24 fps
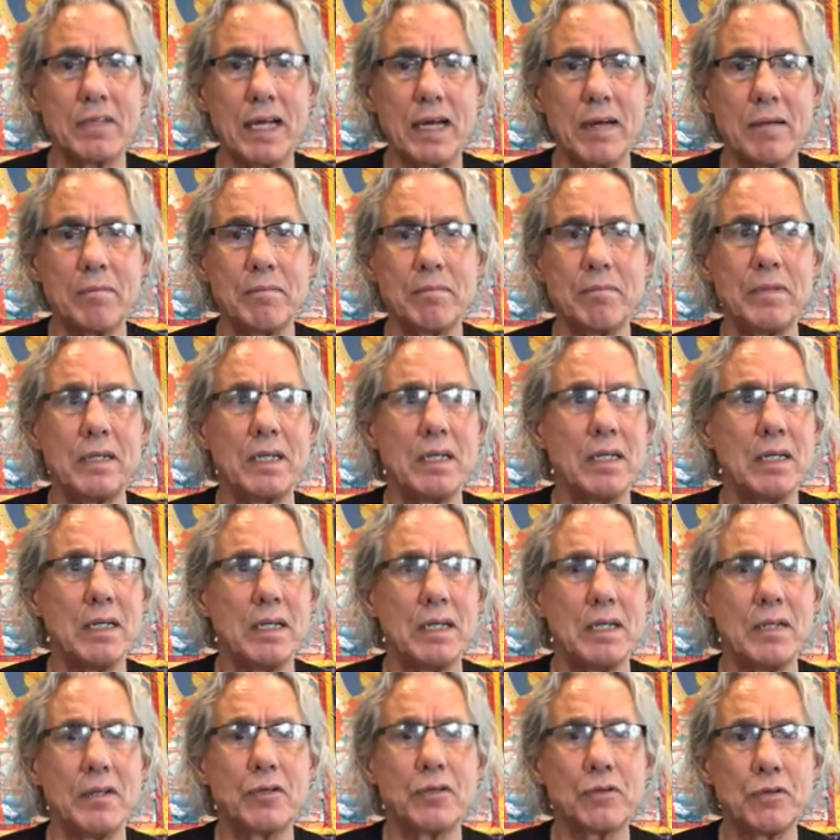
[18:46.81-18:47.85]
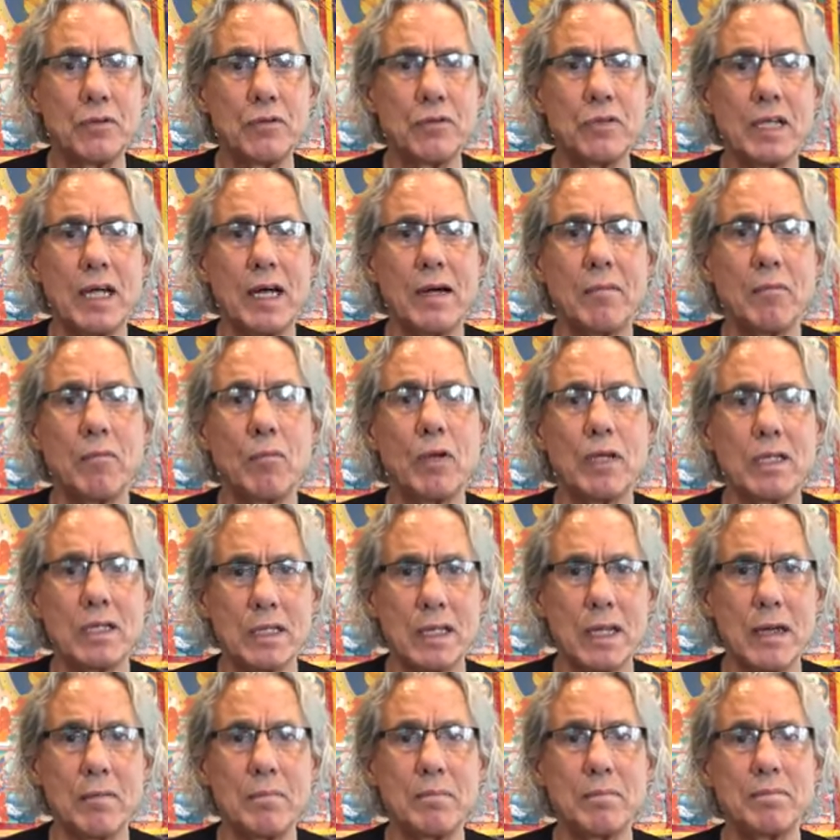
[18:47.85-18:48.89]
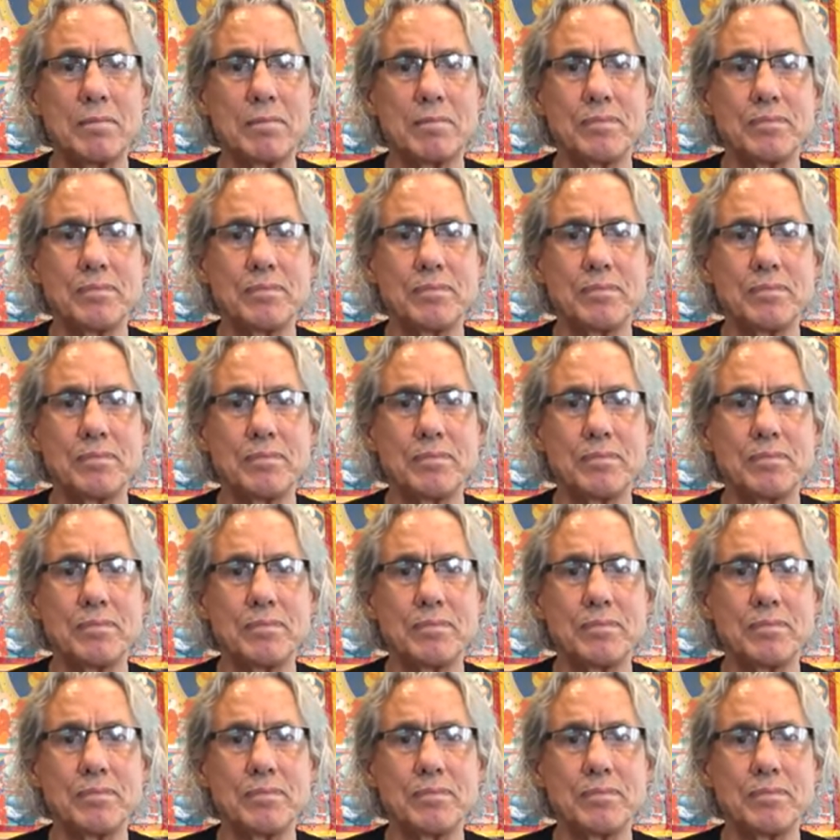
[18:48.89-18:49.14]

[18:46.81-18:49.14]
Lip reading: them, through them, with them.